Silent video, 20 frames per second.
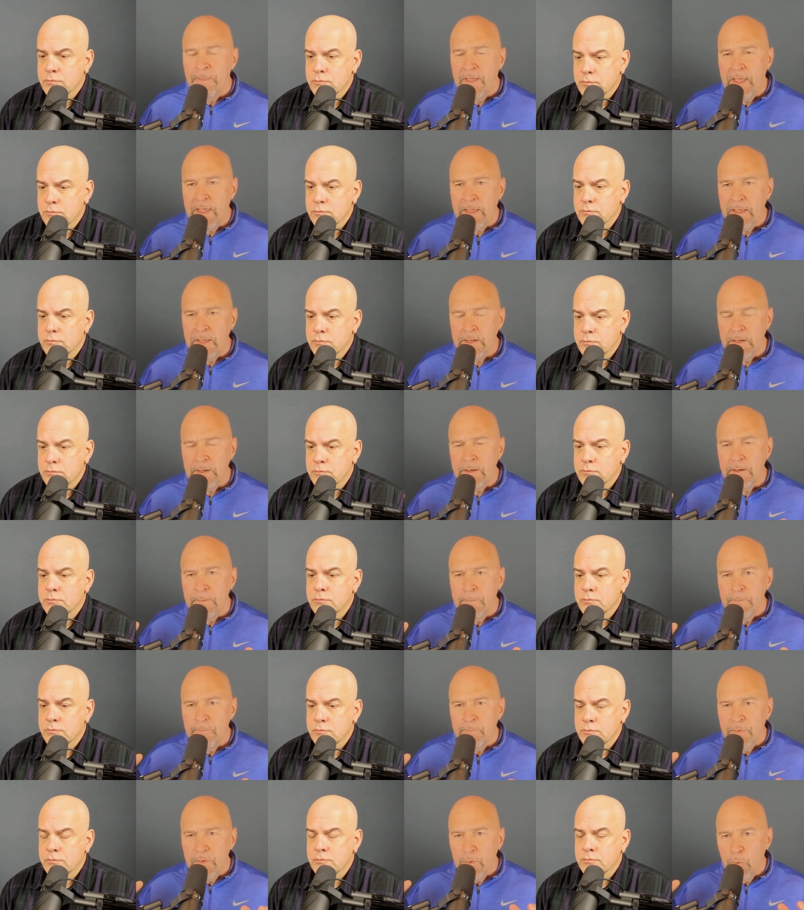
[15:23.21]
Speaker 1: And
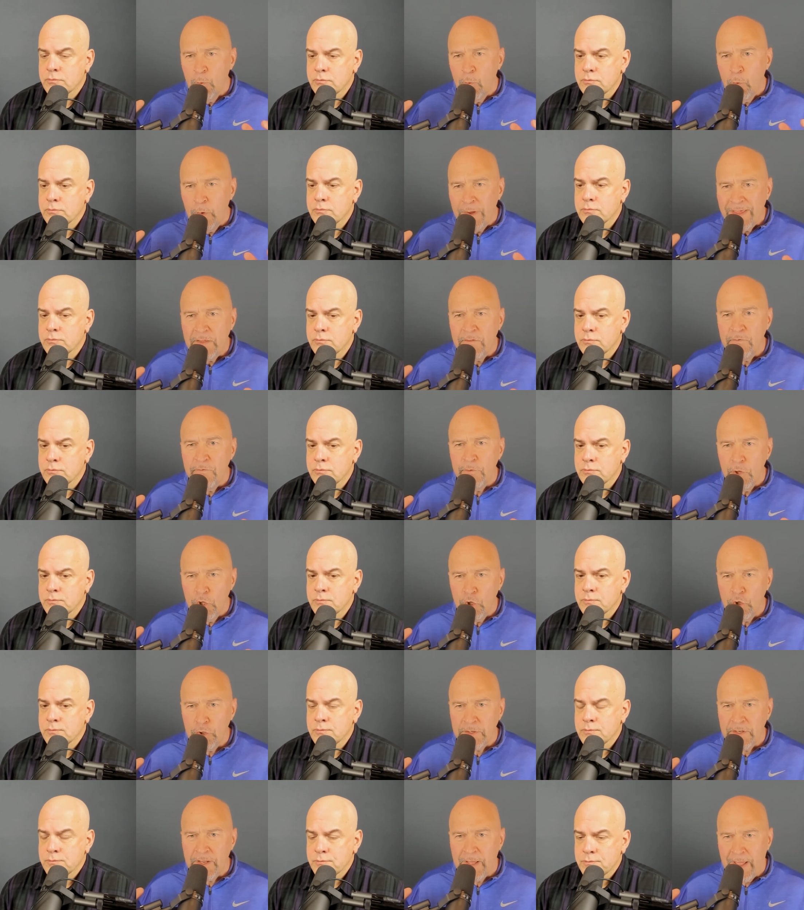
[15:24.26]
we've
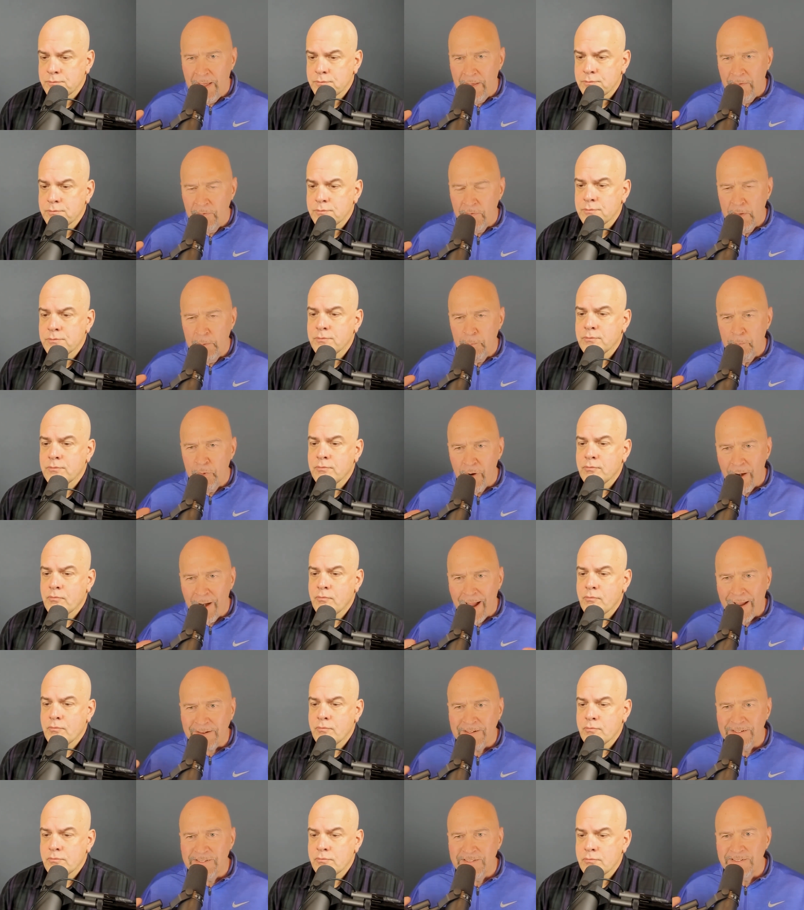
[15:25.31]
looked at the
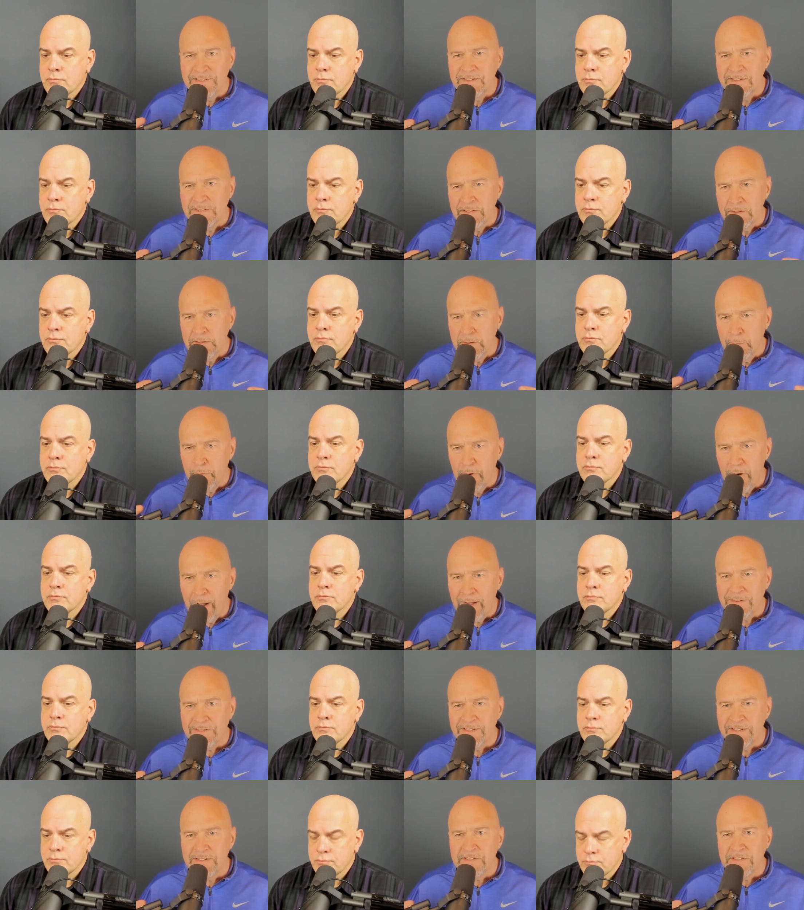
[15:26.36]
practices and the
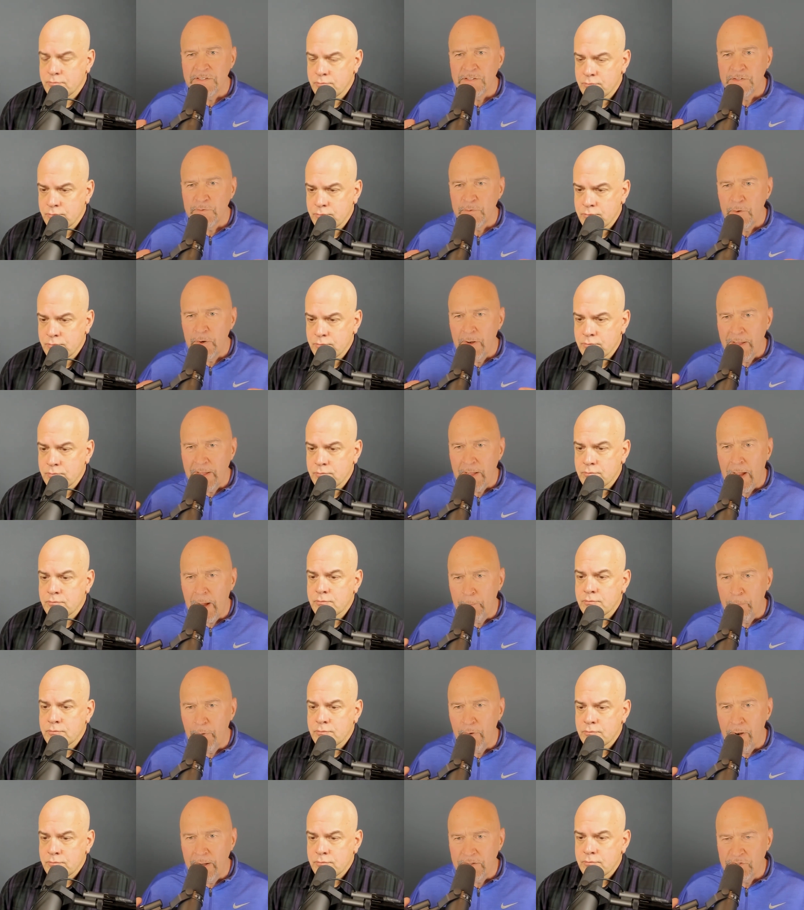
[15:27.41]
processes for
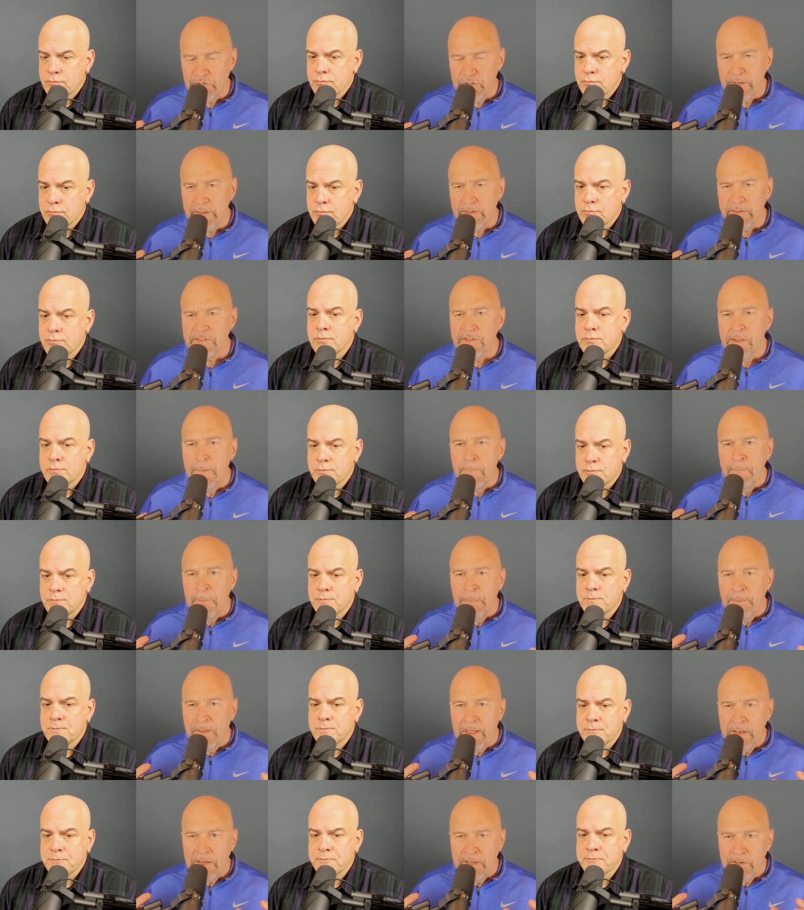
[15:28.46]
AI projects.
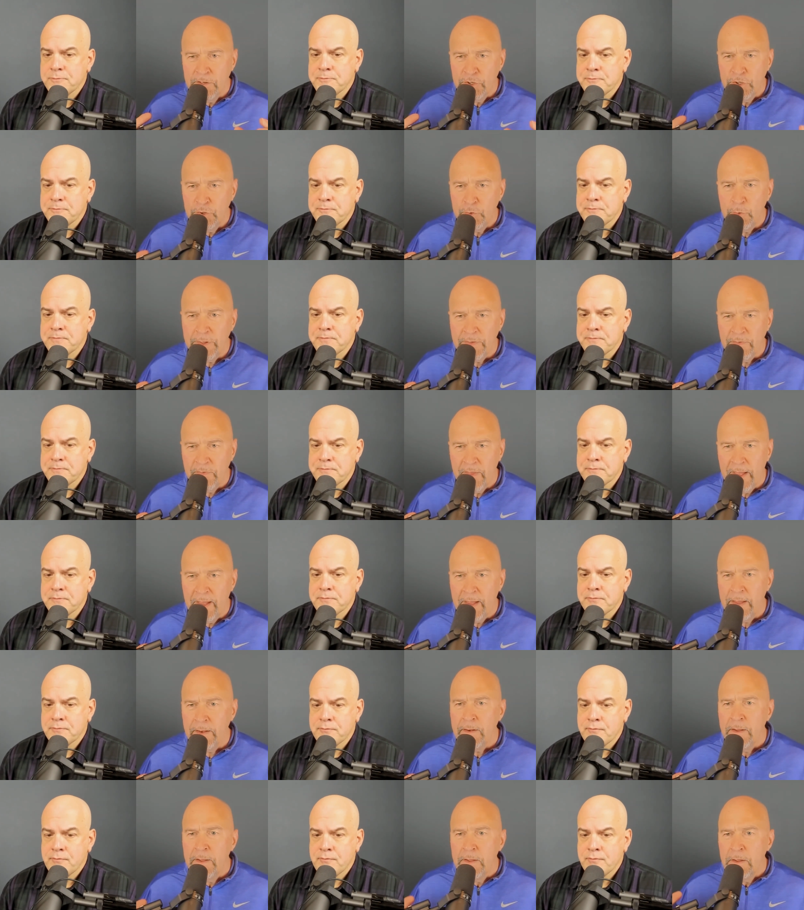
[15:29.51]
And in doing
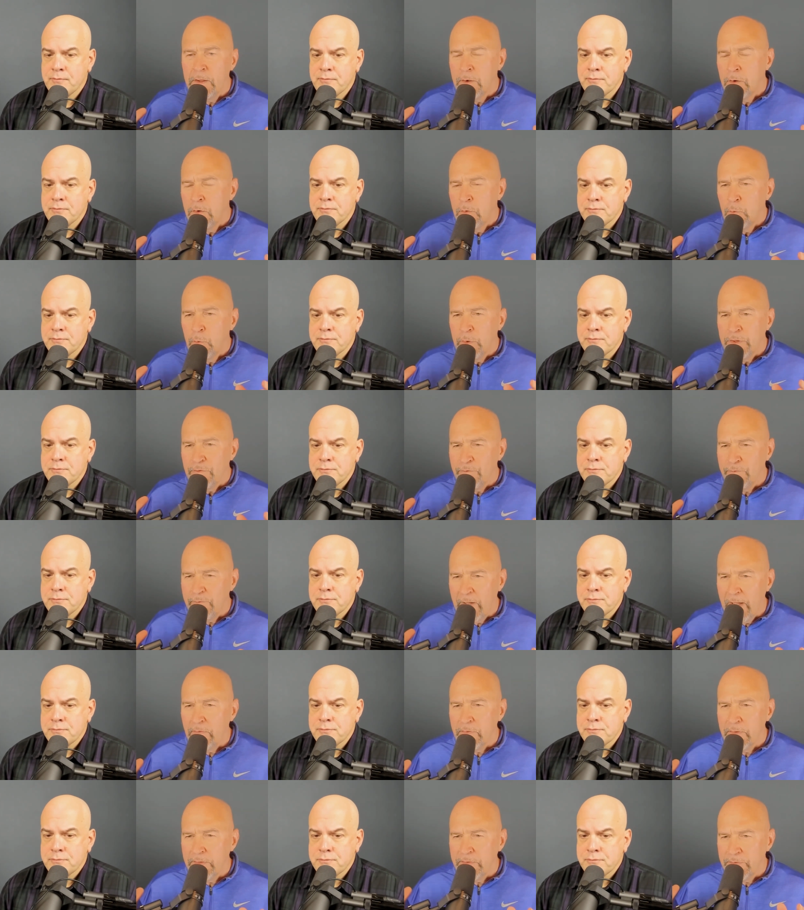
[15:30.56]
that, we
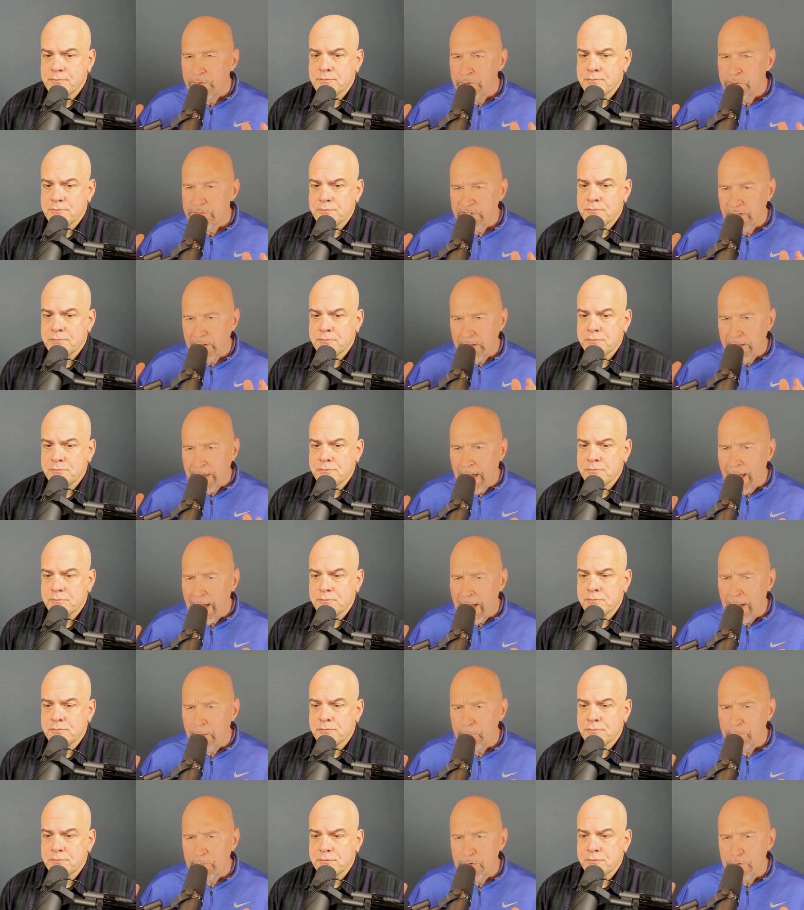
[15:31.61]
found that there's a
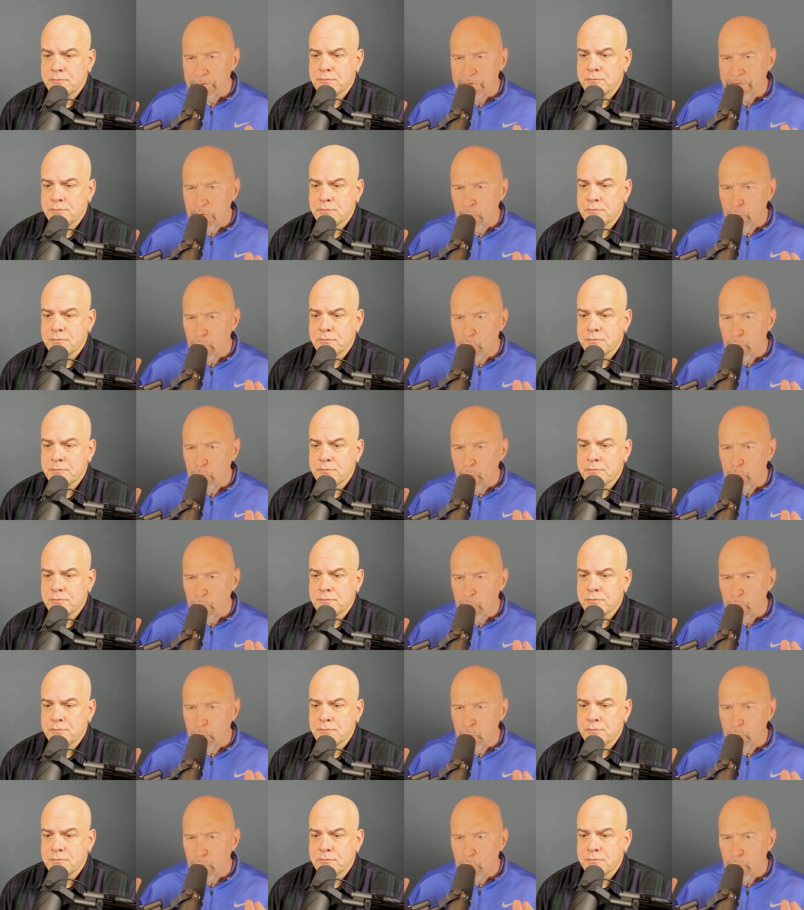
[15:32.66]
gap, there's a